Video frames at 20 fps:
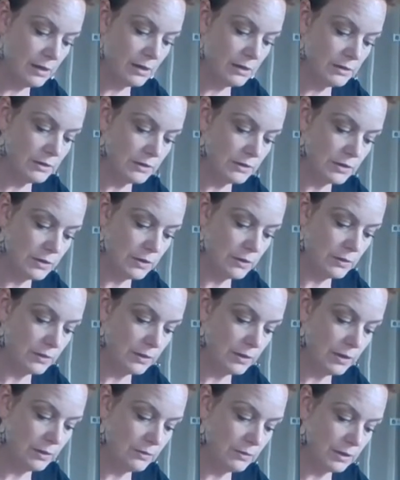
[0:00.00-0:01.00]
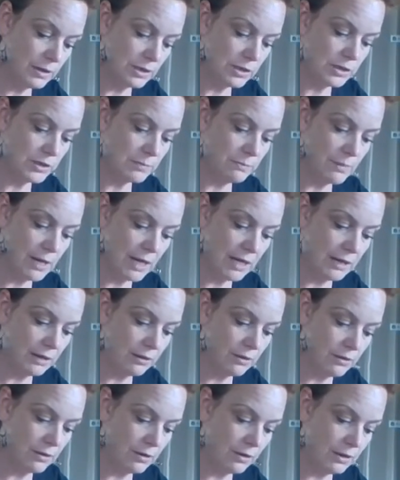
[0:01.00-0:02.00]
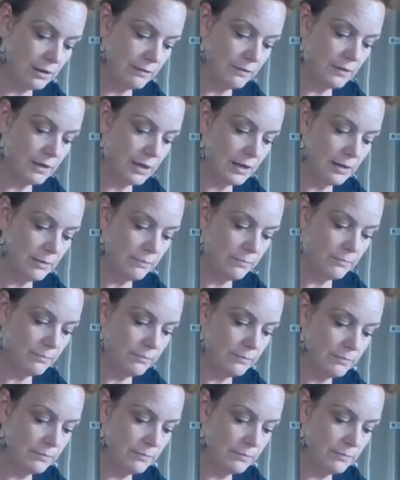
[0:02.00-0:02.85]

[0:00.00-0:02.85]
So you are just making all of them